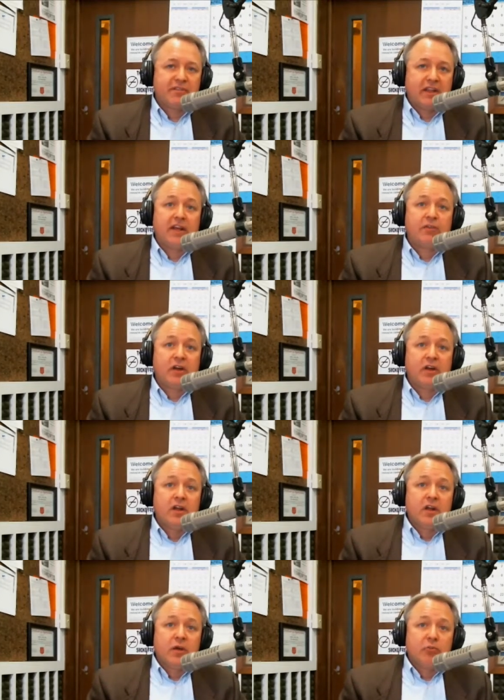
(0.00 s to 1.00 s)
They
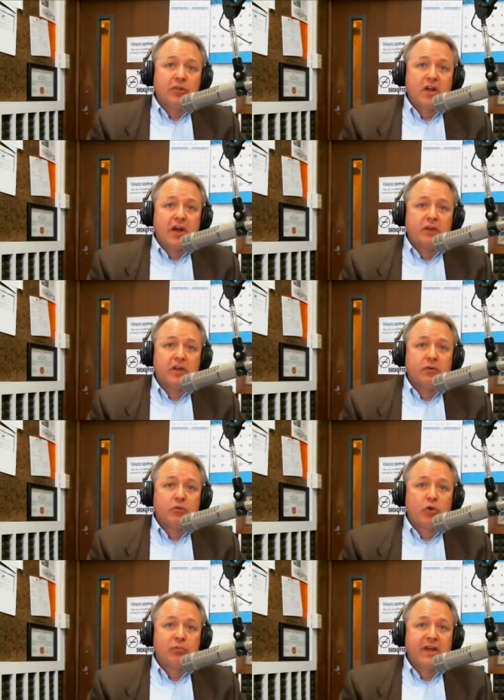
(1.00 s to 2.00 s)
put the concrete
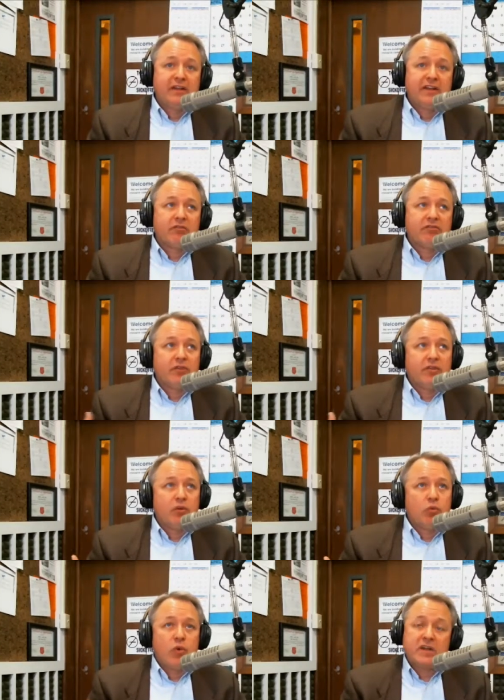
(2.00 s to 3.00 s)
roadbed down for the
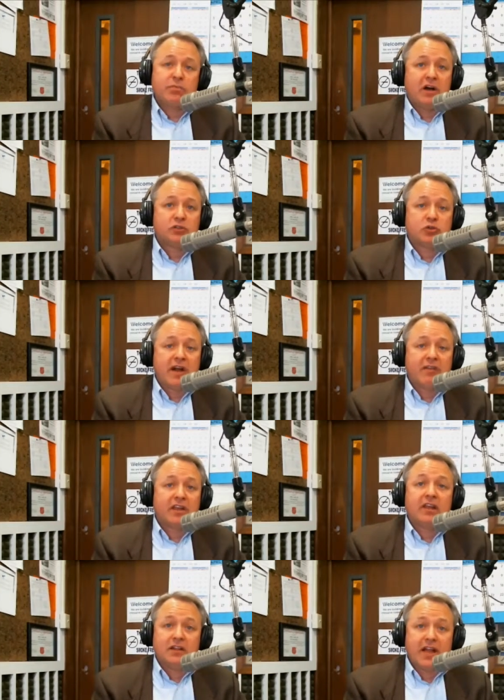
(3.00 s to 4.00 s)
westbound
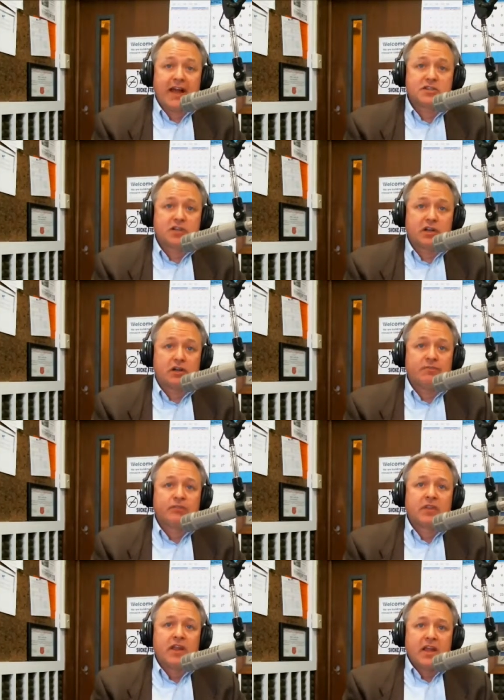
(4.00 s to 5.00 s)
traffic last year,
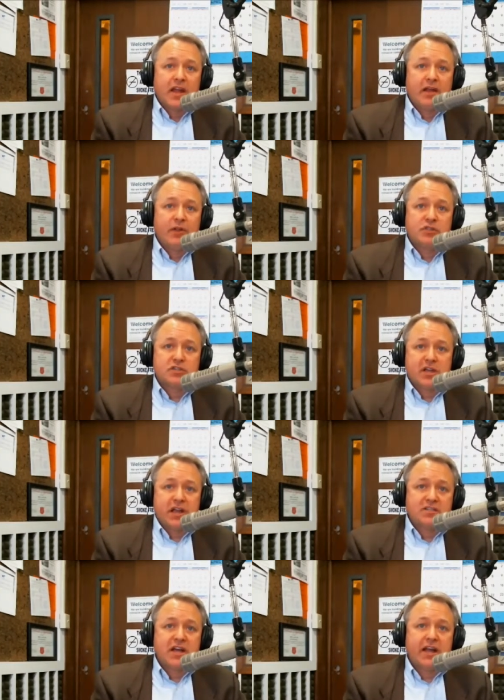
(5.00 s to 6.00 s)
and they're just
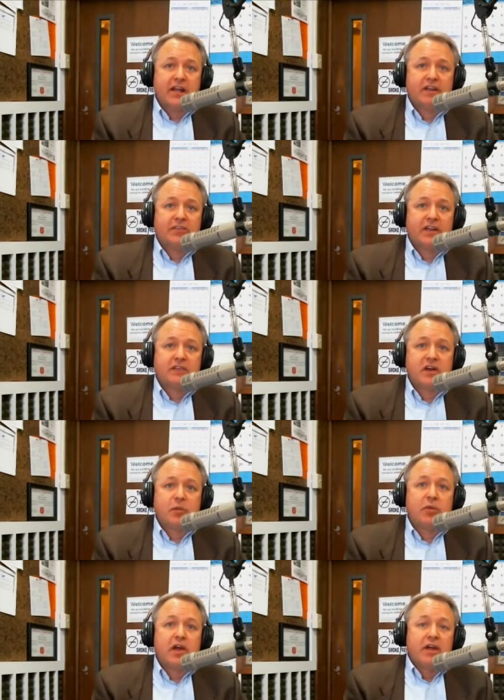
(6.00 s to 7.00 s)
kind of tidying things
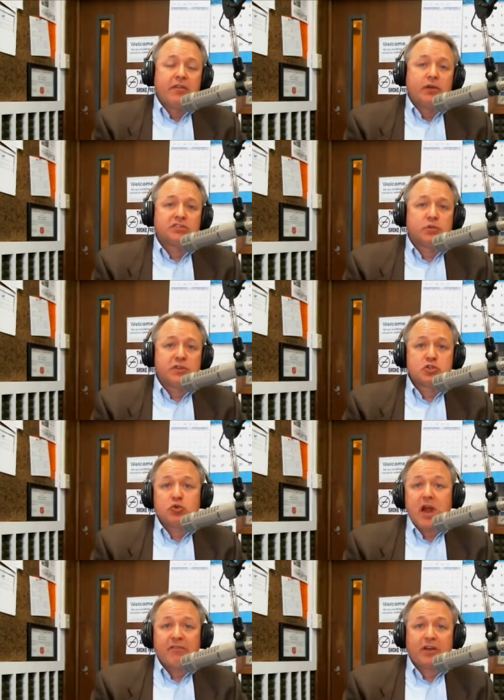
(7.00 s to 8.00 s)
up. They'll switch
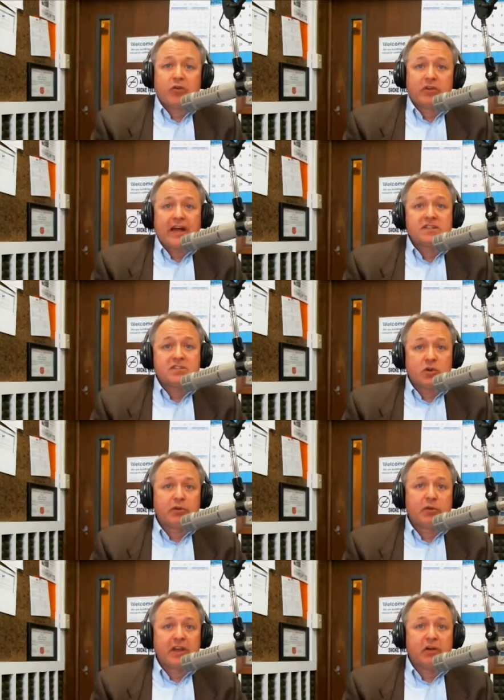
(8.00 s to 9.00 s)
traffic over to that, so
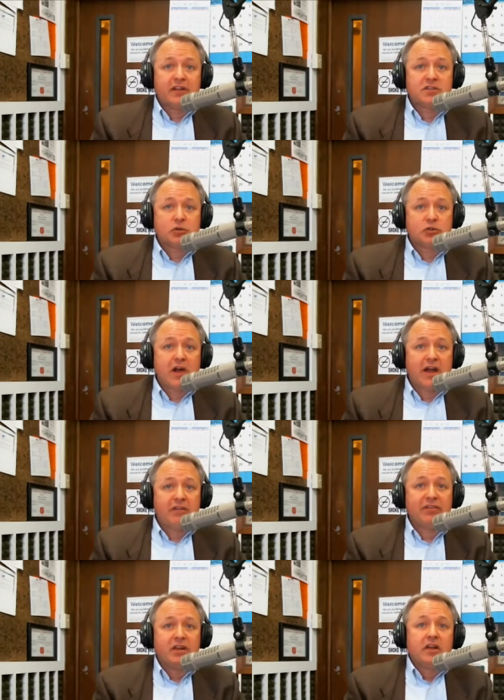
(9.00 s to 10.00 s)
everybody will get to drive.